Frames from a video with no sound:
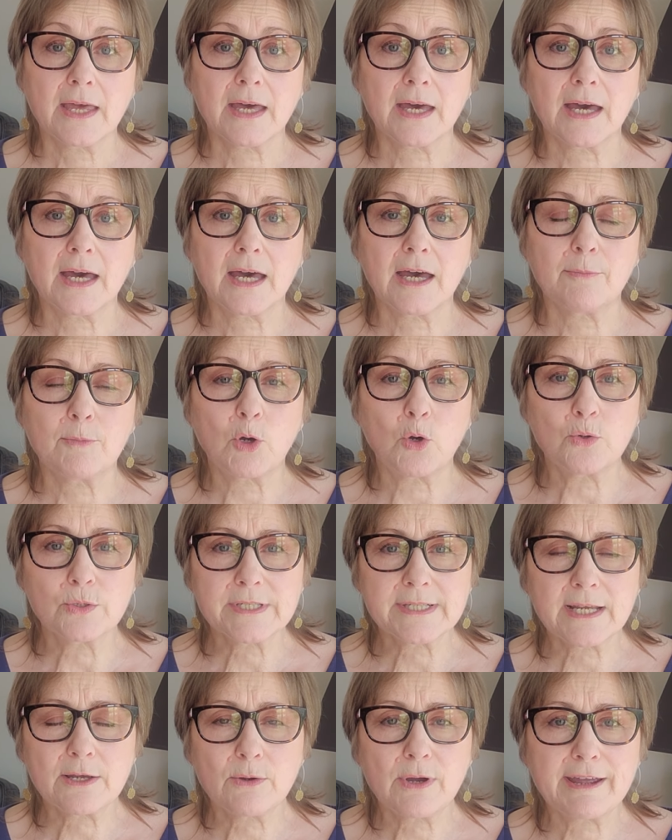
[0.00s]

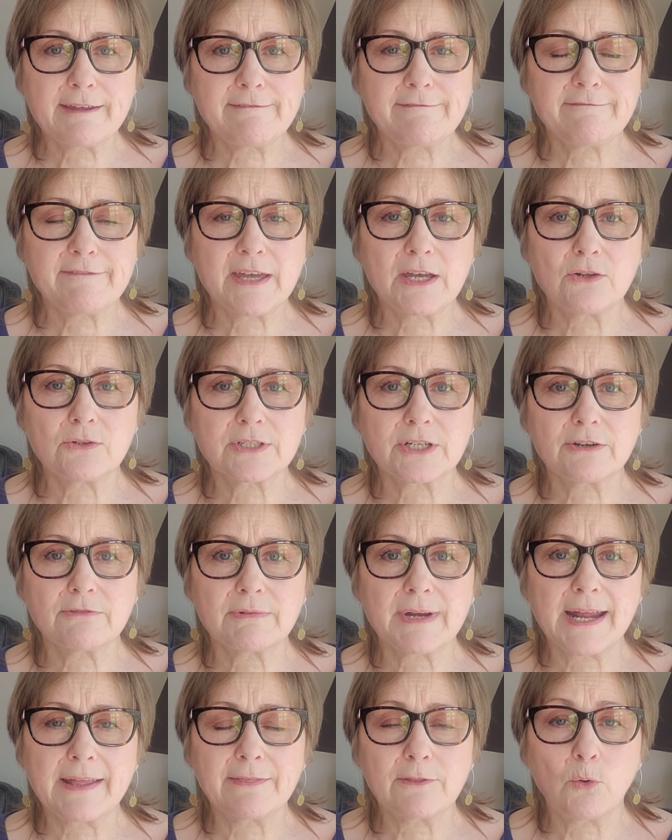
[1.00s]
Also, I felt
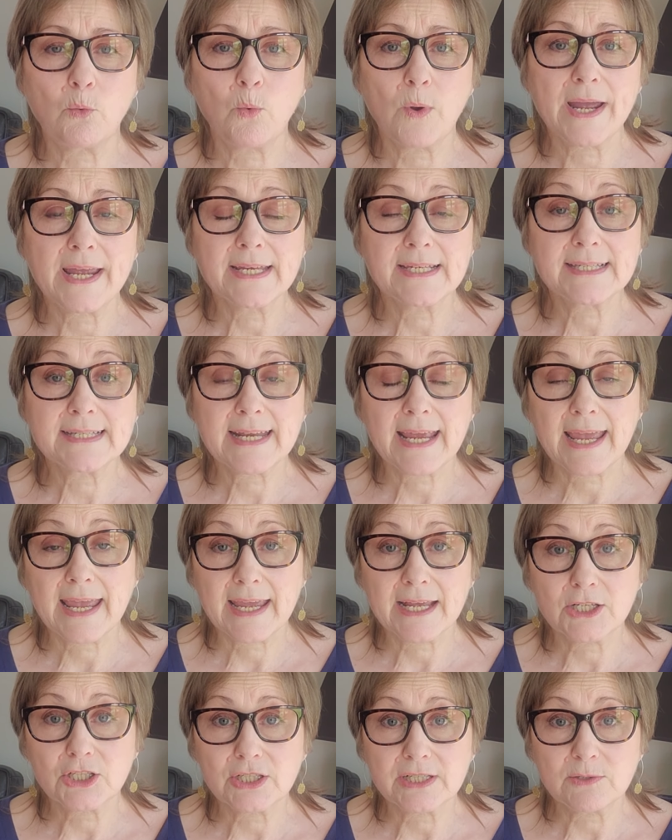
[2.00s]
around the waist
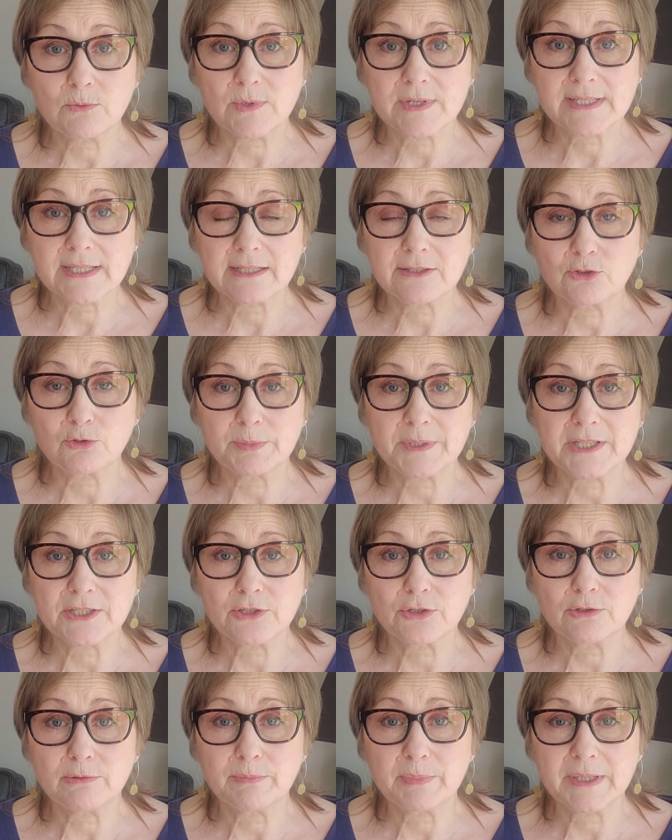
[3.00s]
actually was a little bit
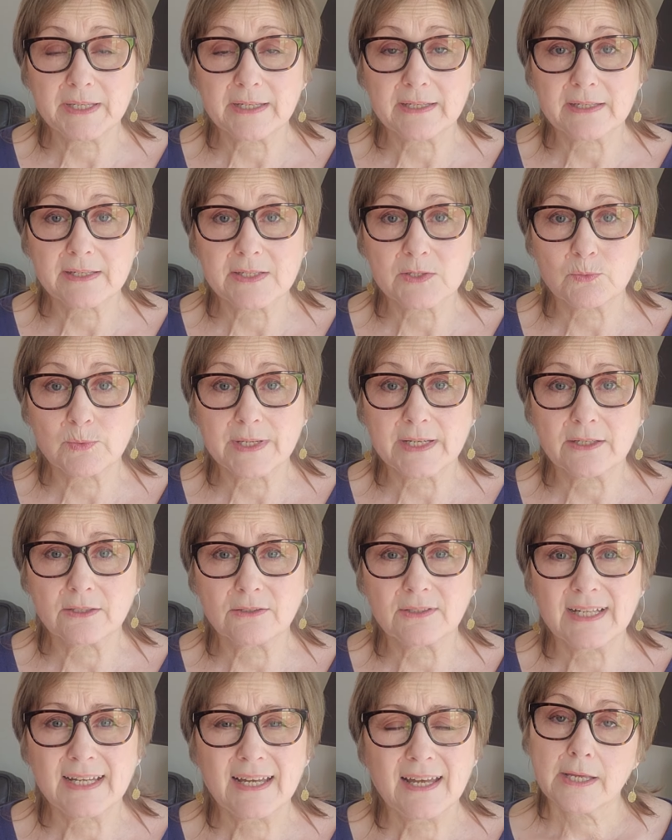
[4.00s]
too big as
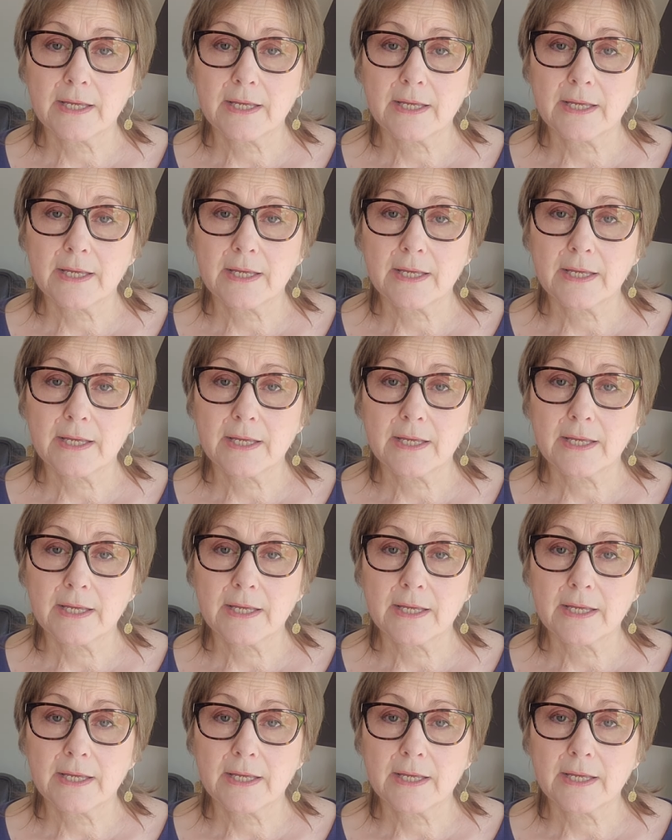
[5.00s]
well.